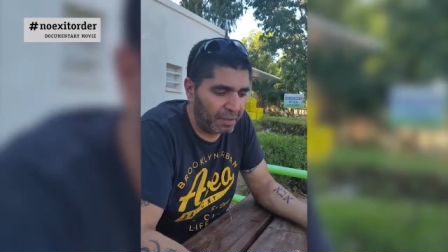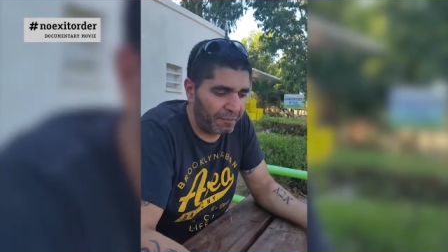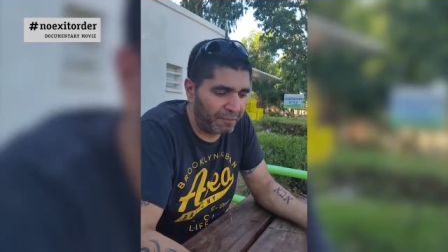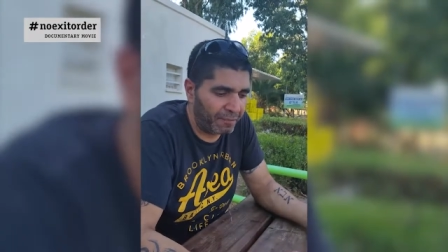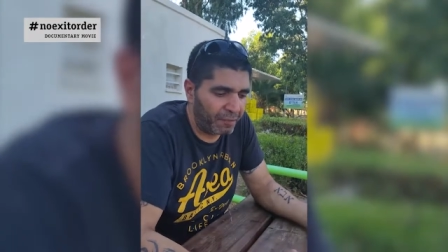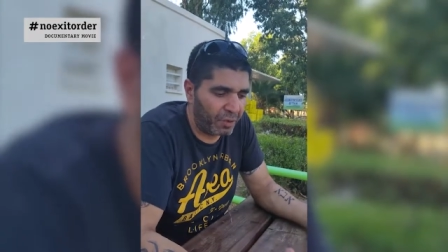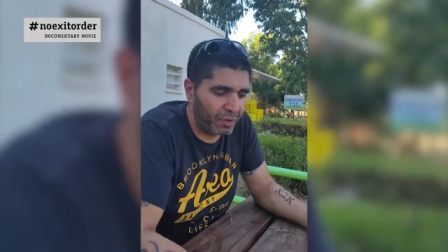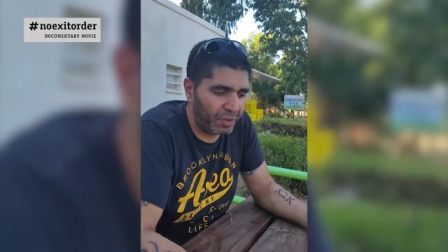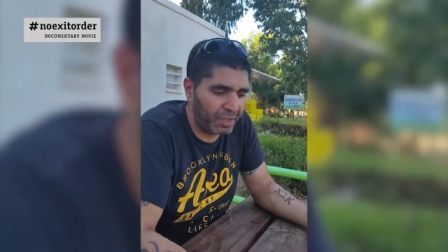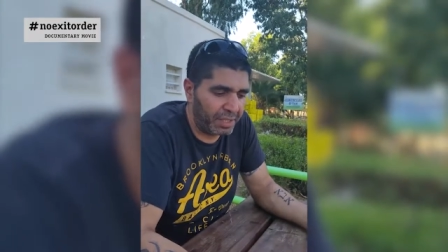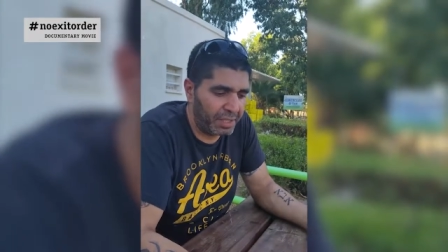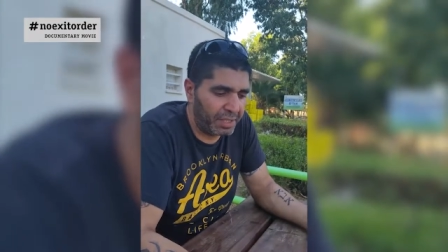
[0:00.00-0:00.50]

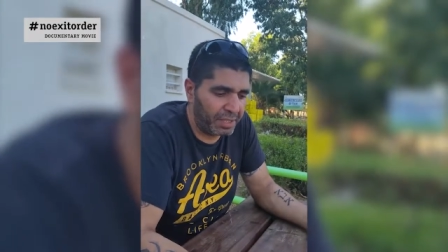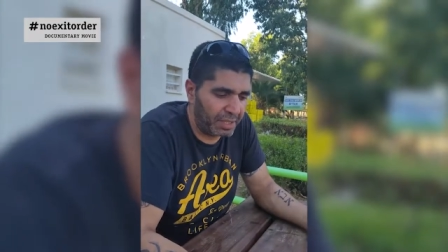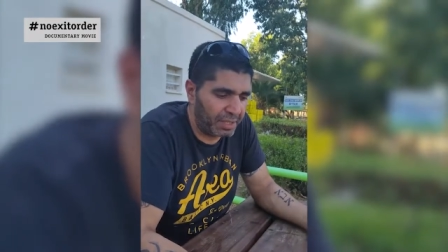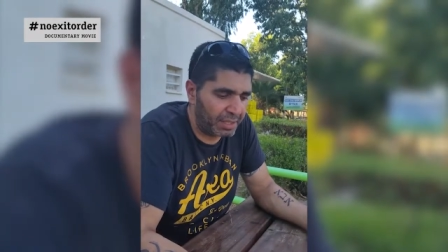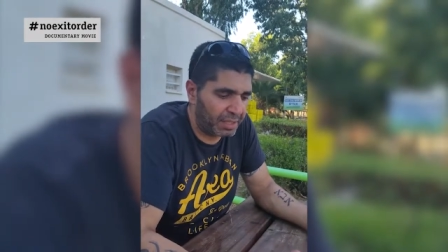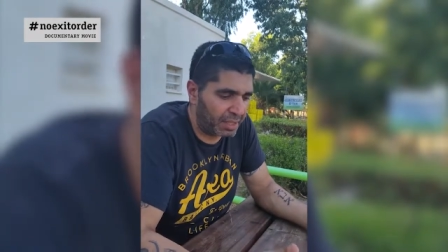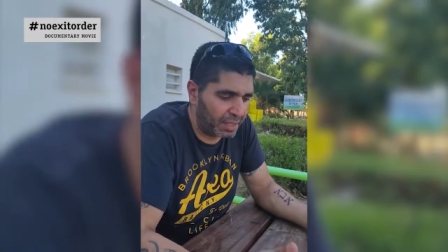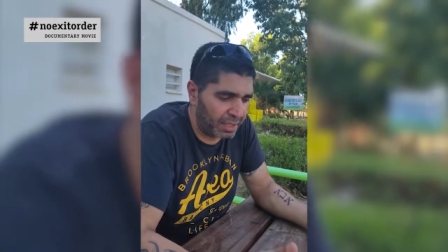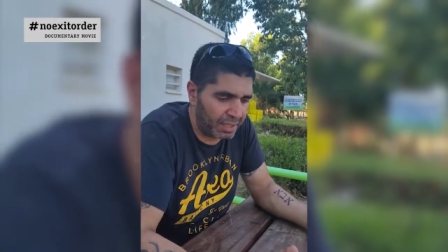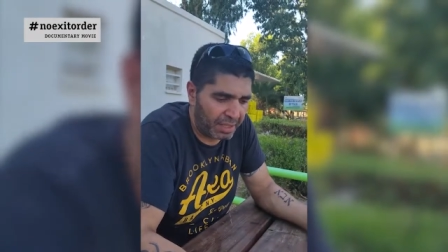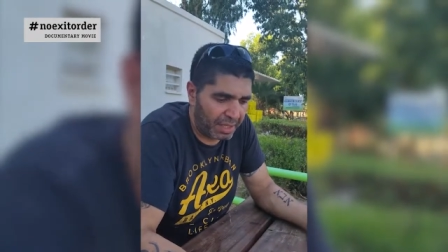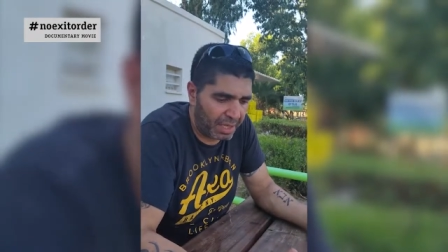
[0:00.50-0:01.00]
Of course,
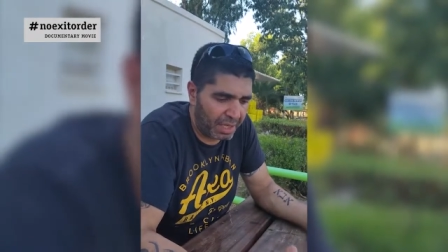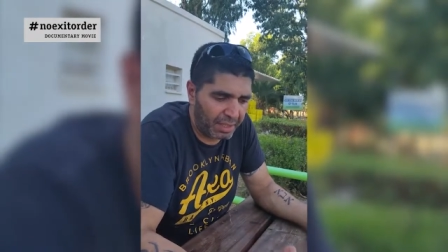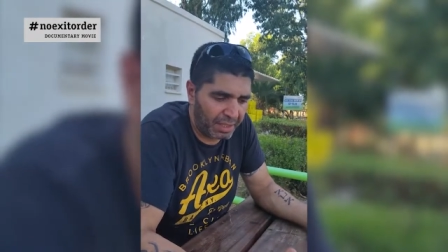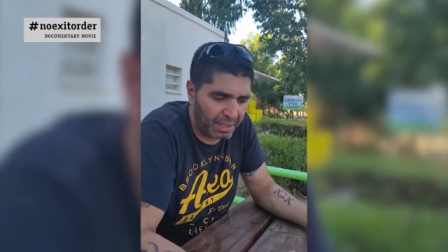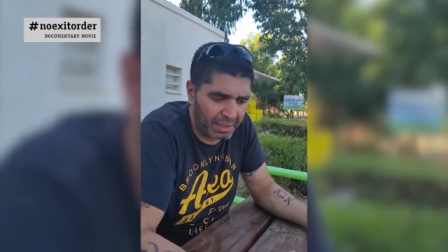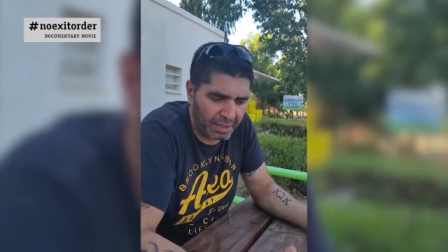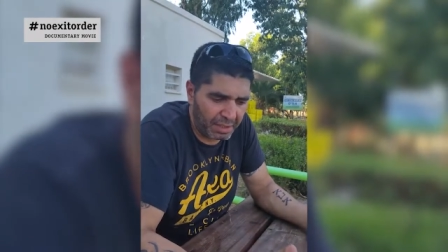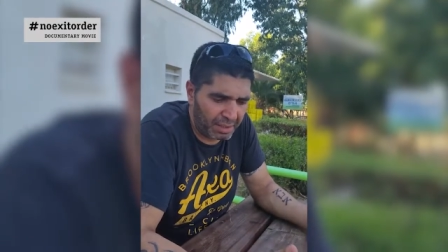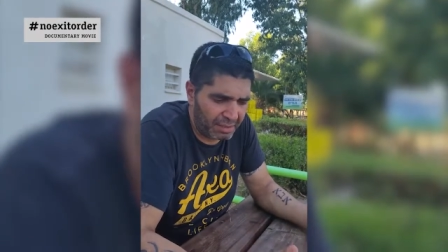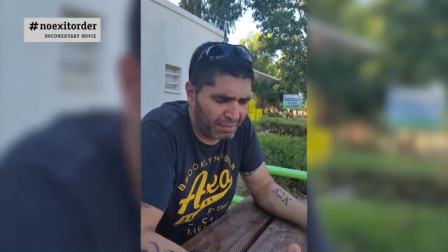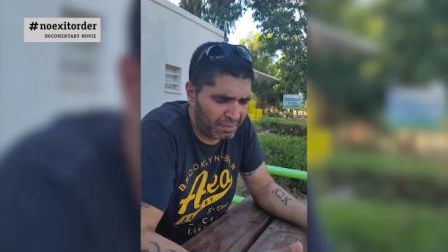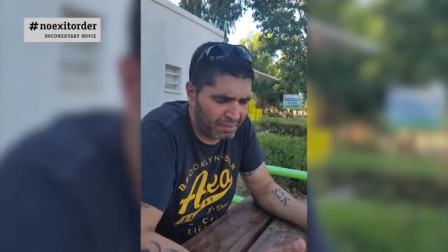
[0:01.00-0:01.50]
it's
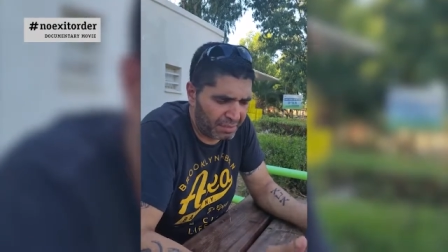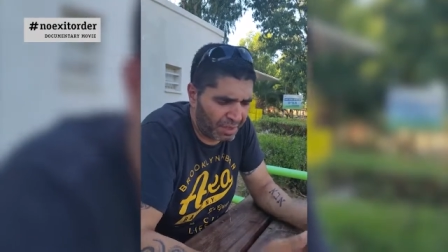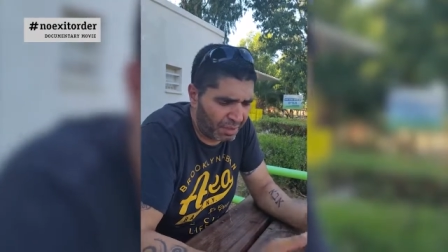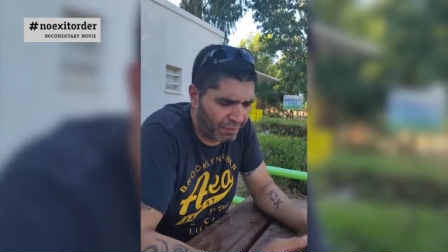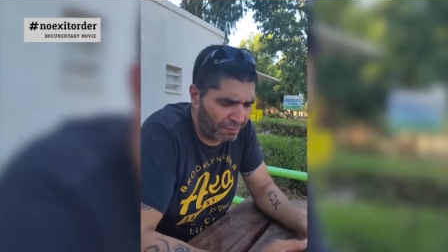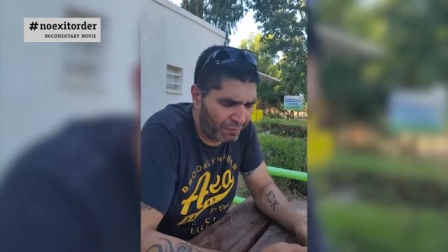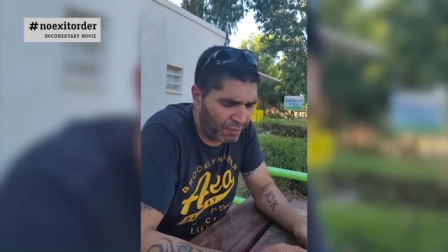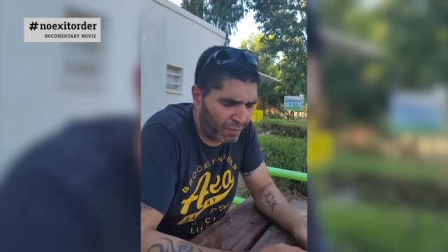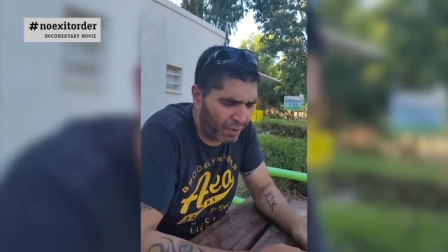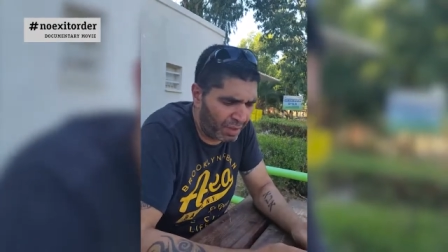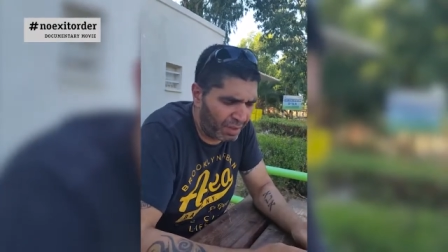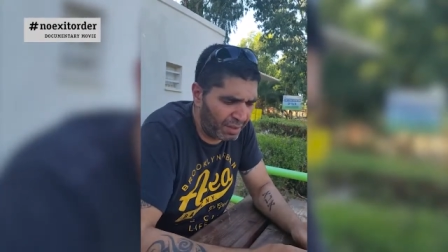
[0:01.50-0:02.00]

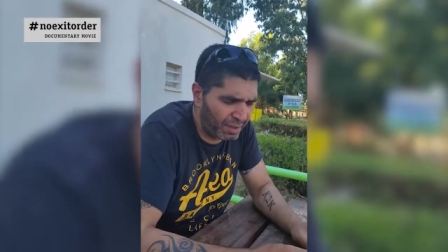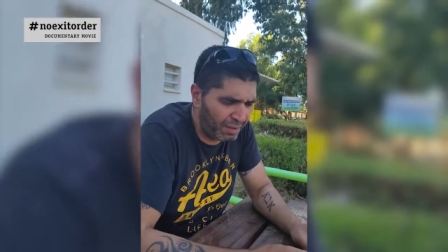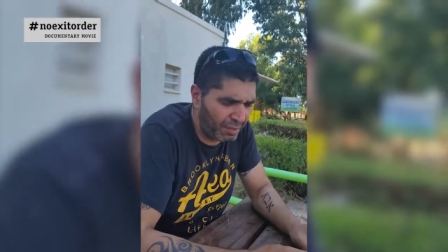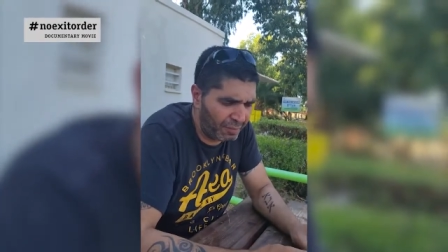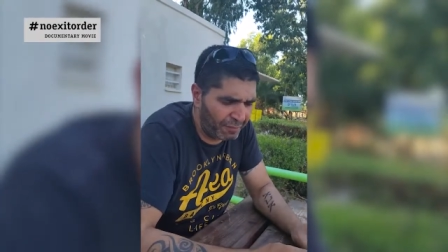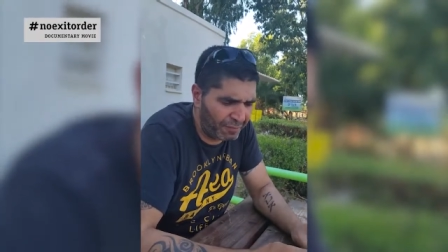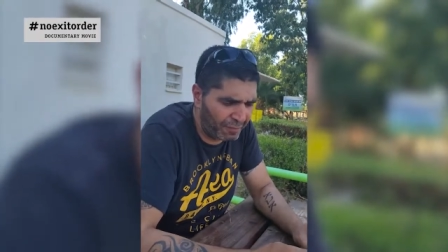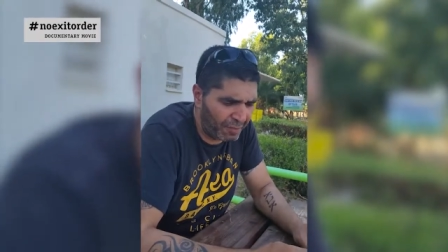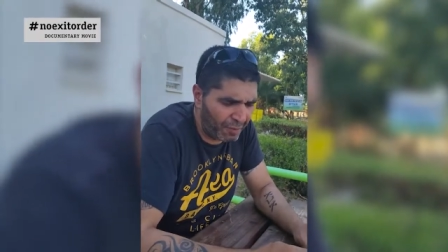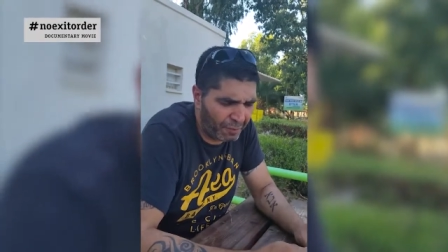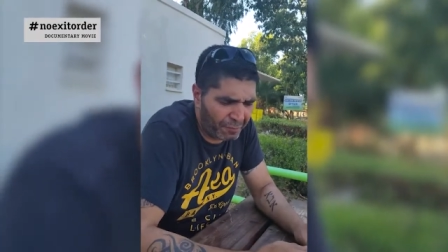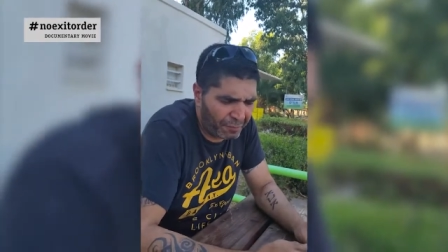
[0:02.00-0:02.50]
human.
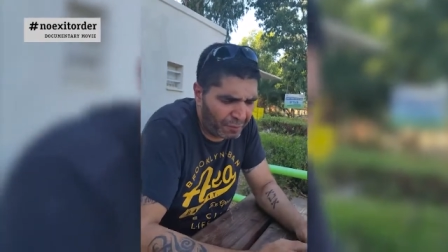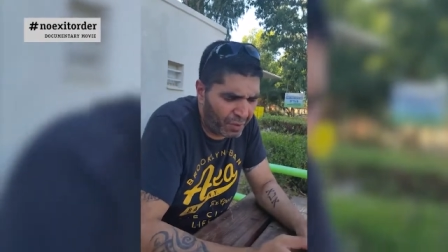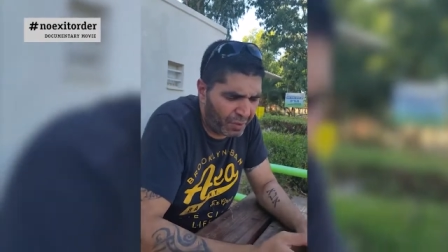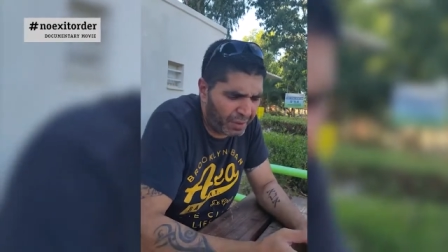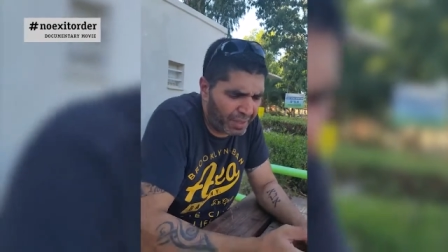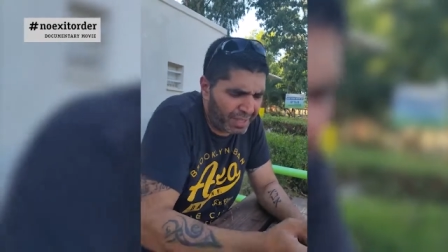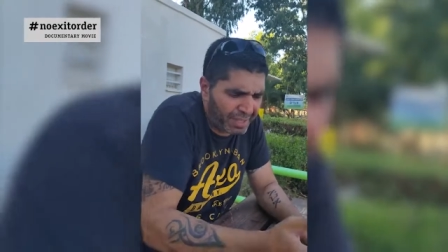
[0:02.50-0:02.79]
Humanity.